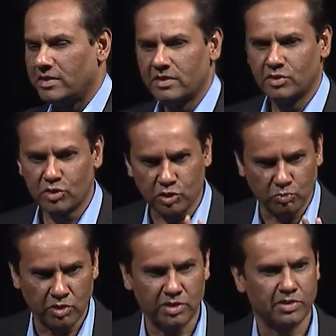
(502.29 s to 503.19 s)
6
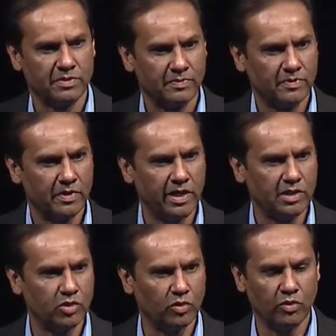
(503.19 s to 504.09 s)
minutes, right?
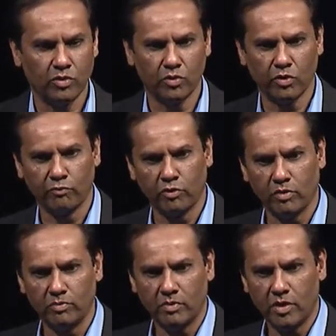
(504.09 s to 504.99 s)
So going
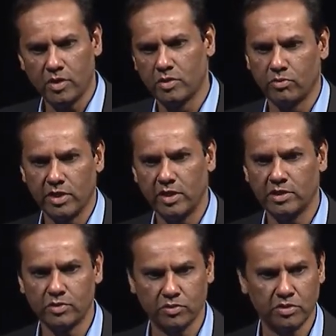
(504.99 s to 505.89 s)
from 120
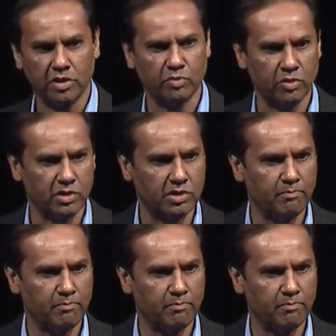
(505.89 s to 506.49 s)
days to 6 minutes,